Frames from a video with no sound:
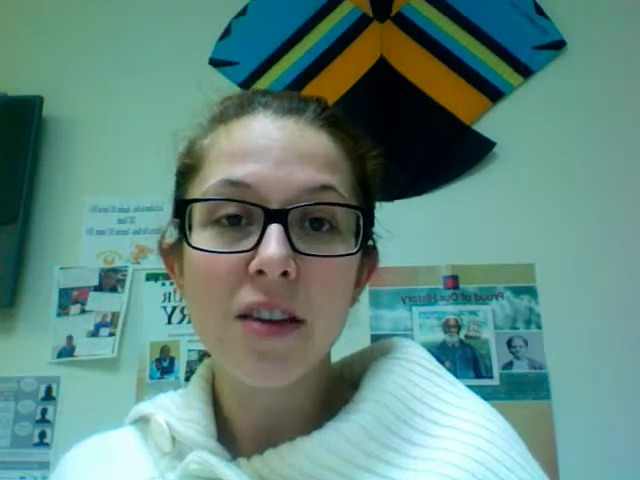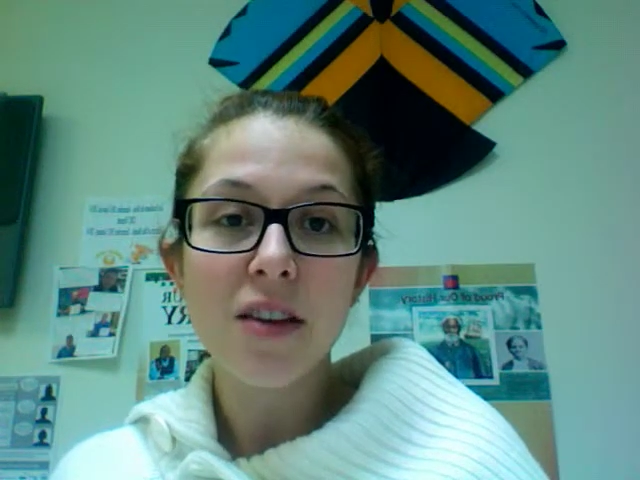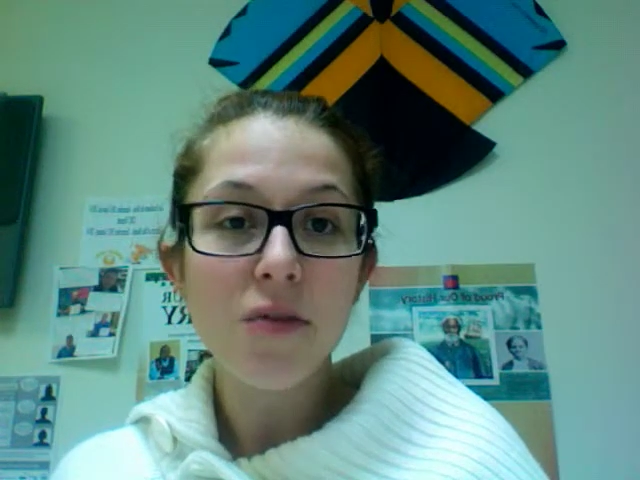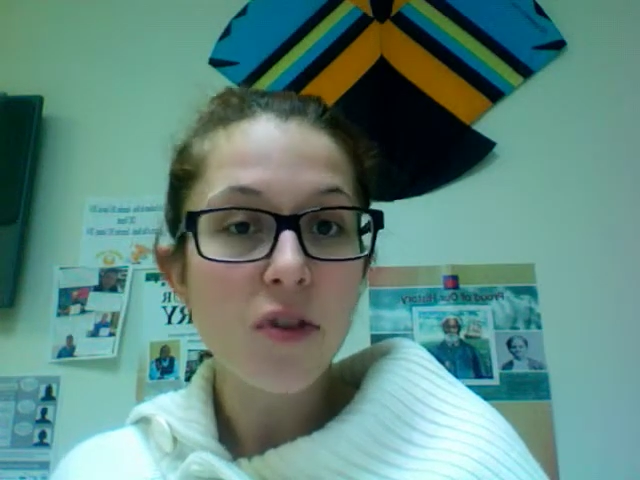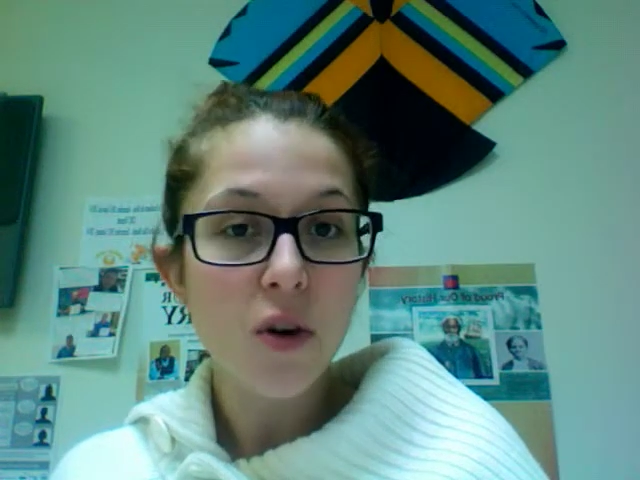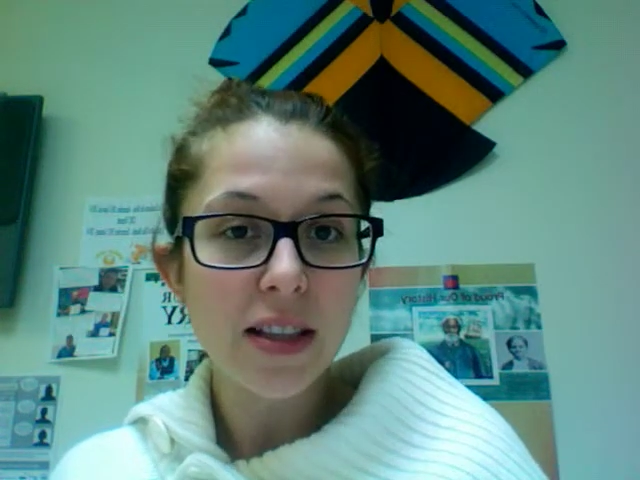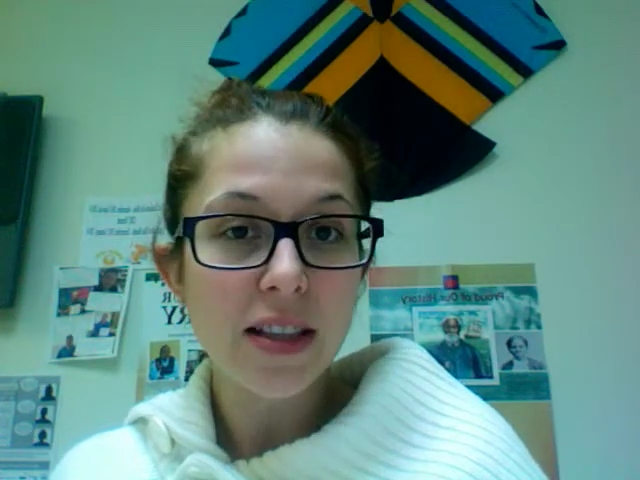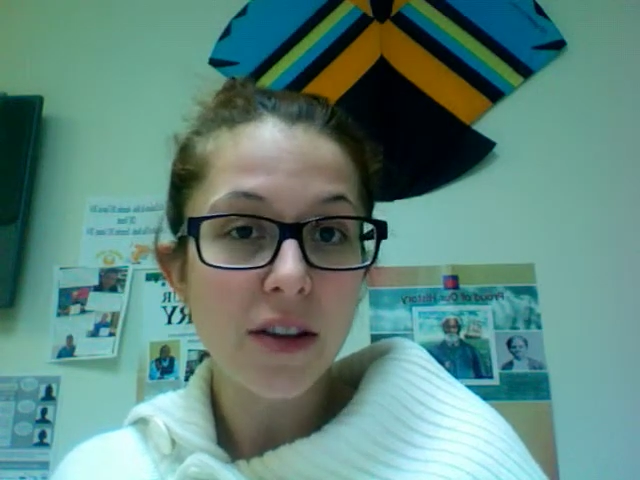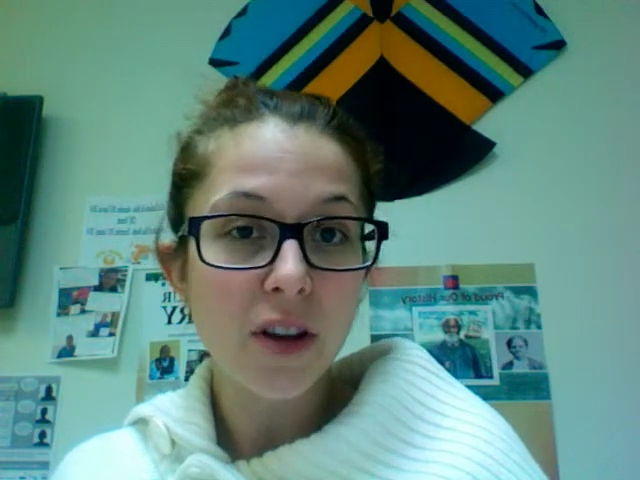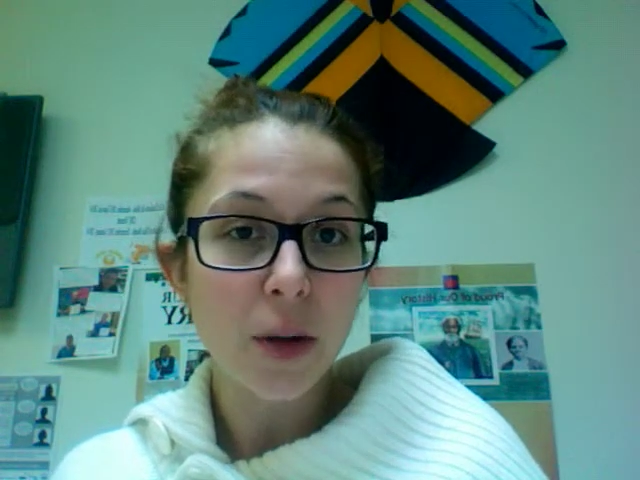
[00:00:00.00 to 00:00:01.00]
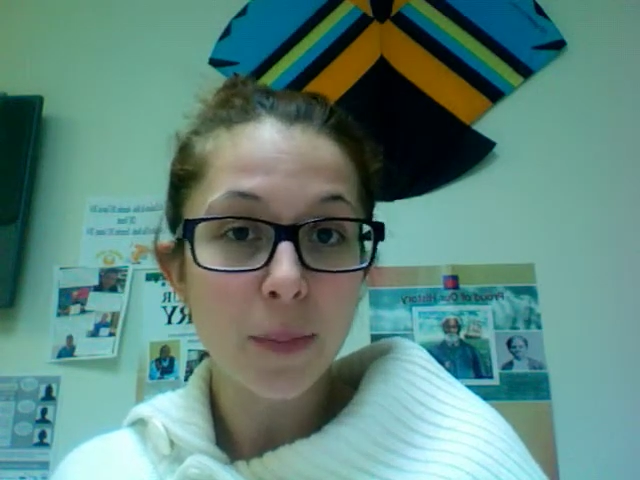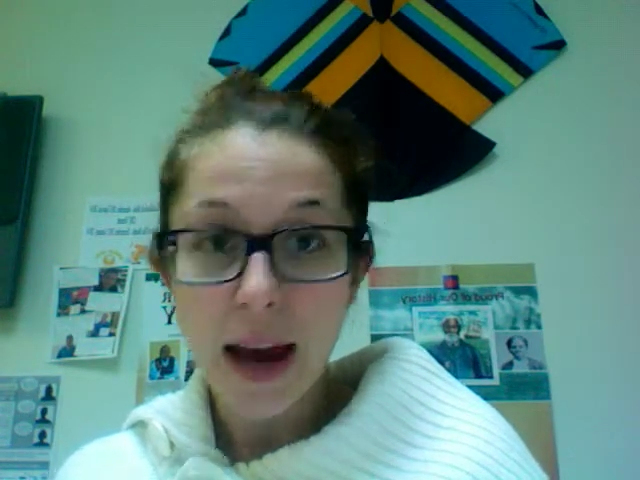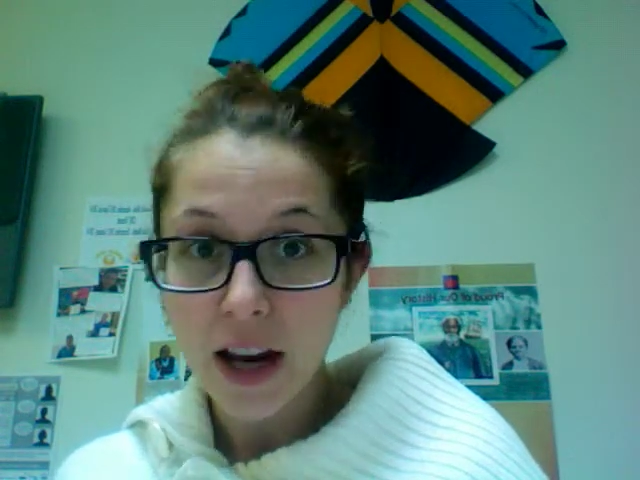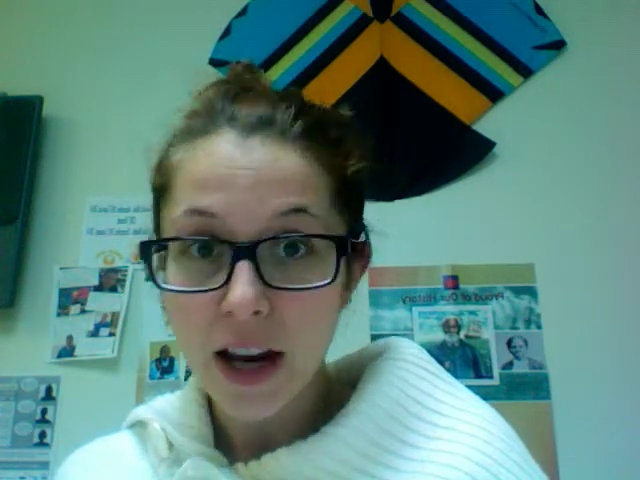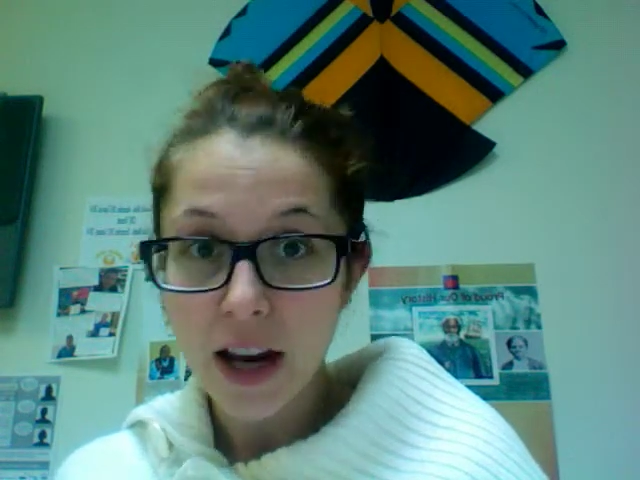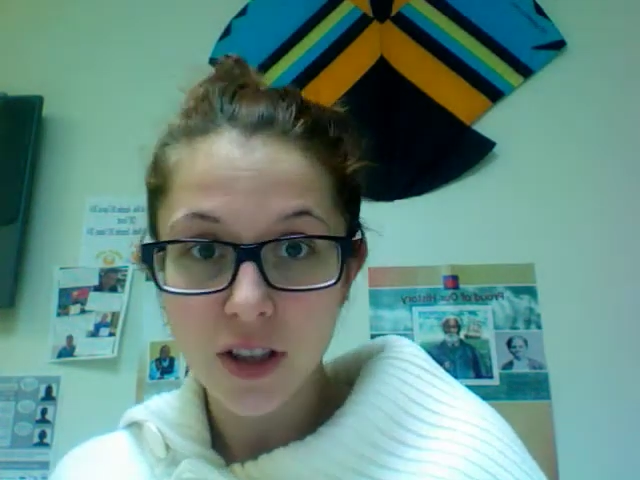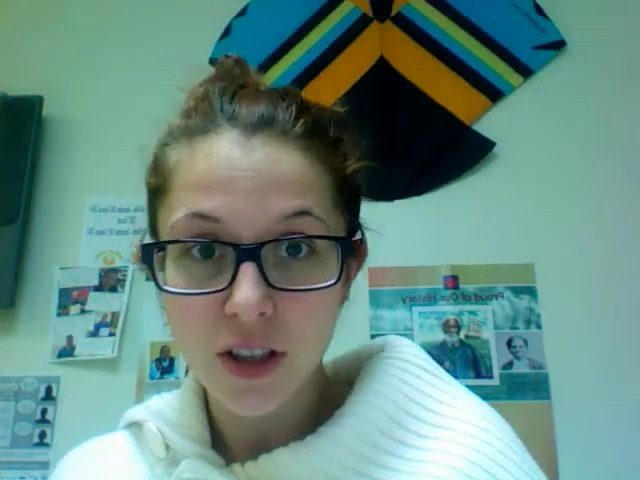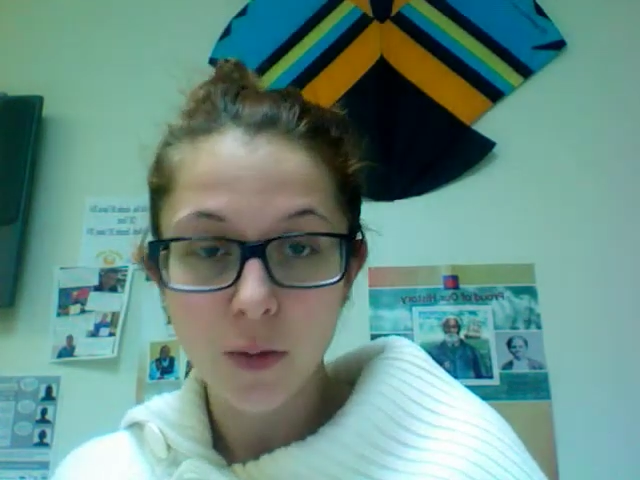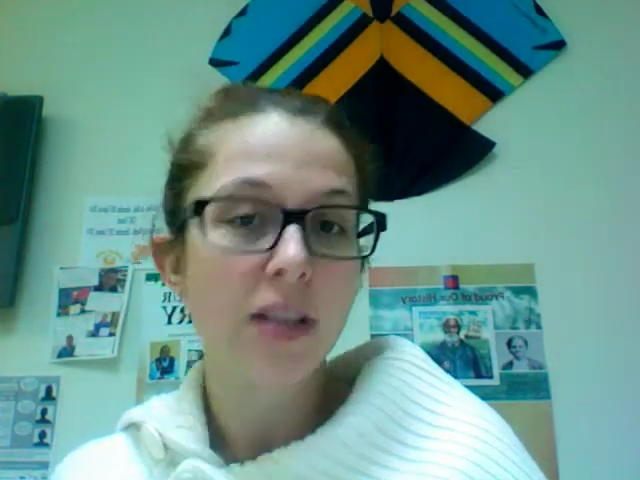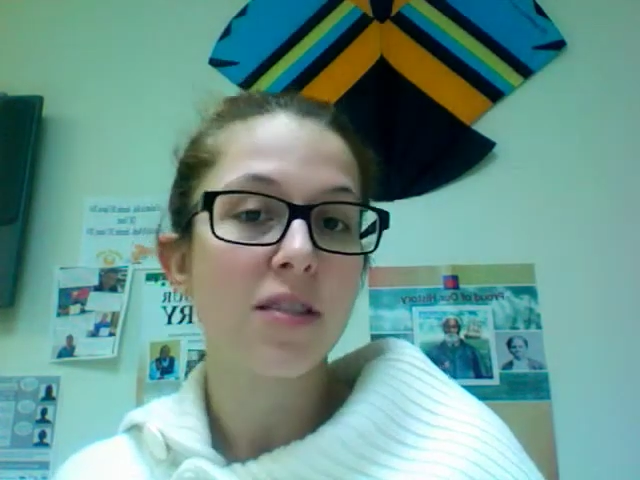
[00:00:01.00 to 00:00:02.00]
even though his lifelong
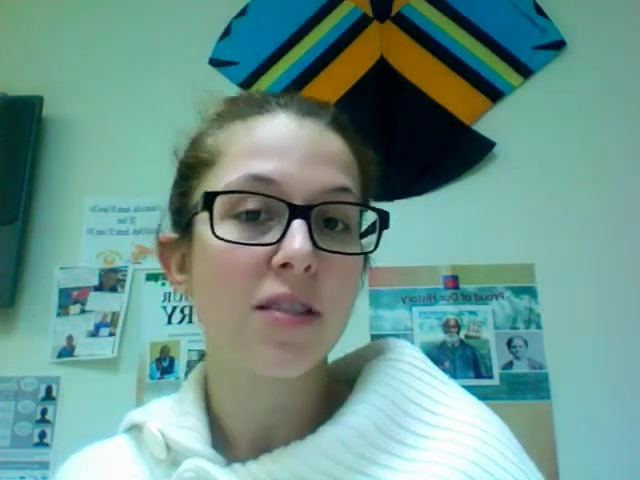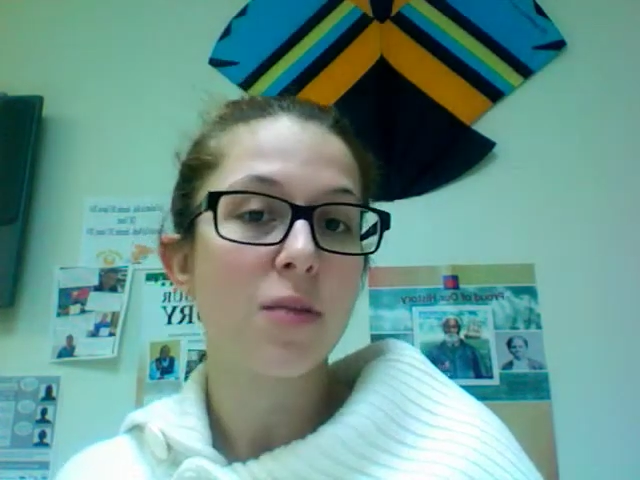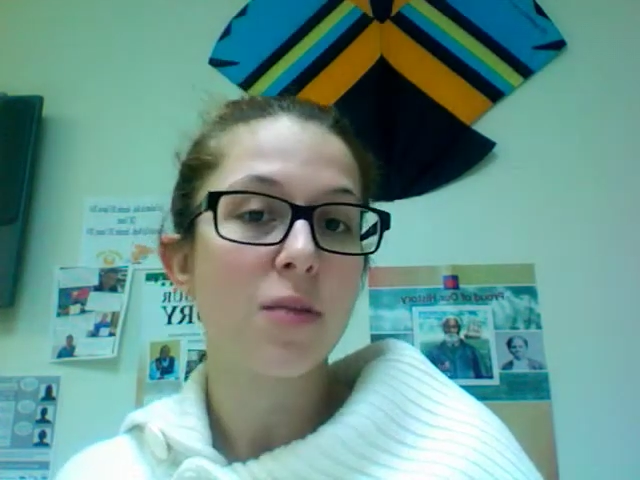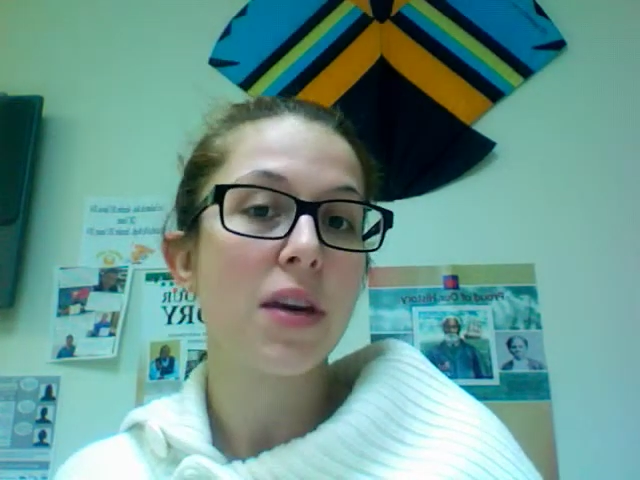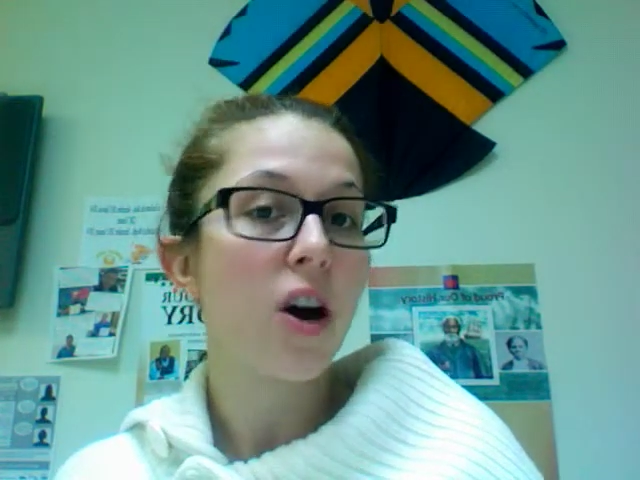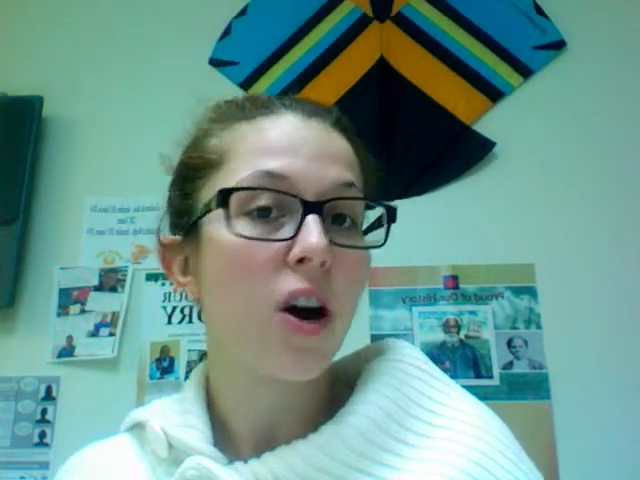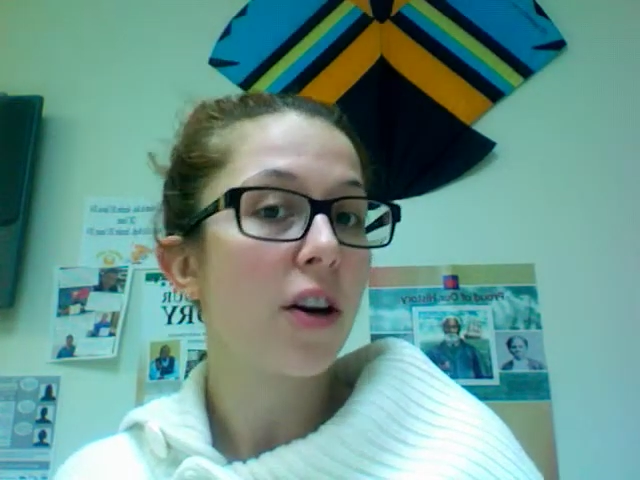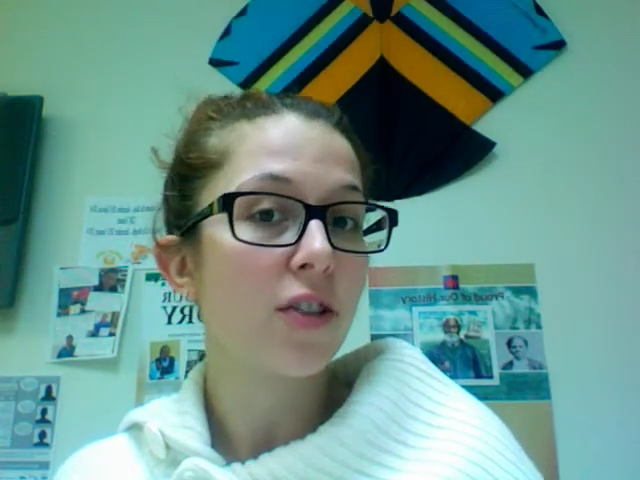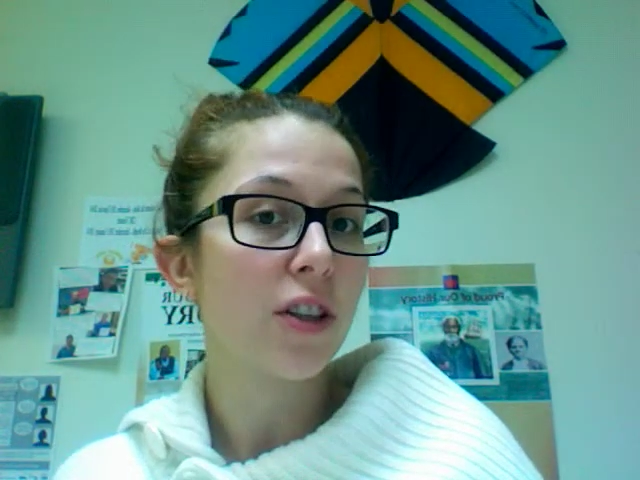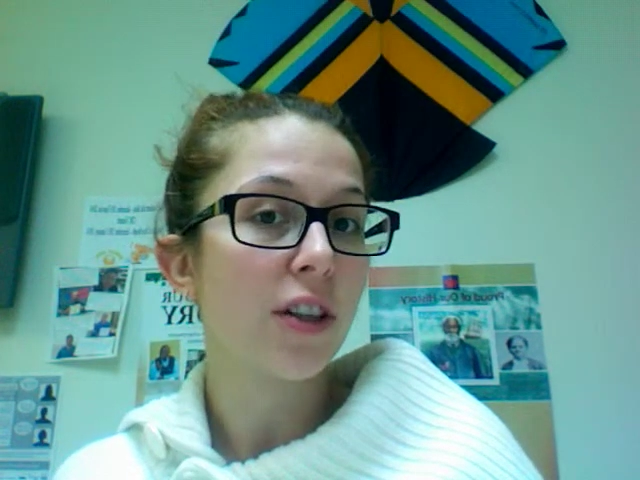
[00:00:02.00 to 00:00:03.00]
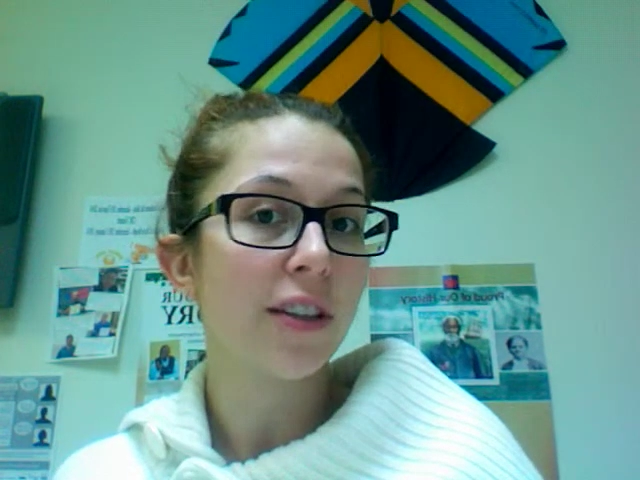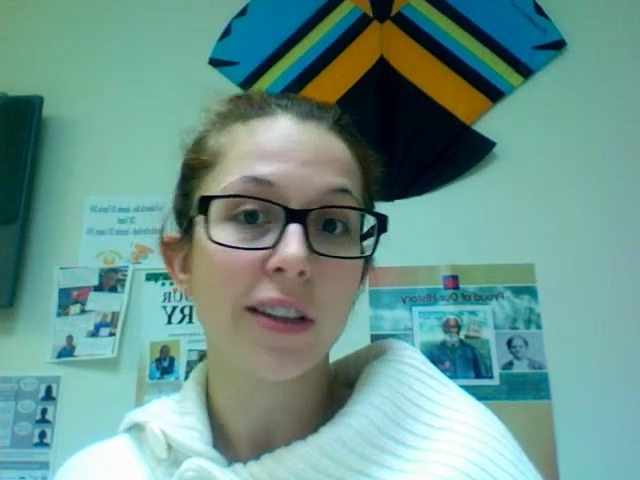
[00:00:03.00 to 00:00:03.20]
passion was to be a doctor,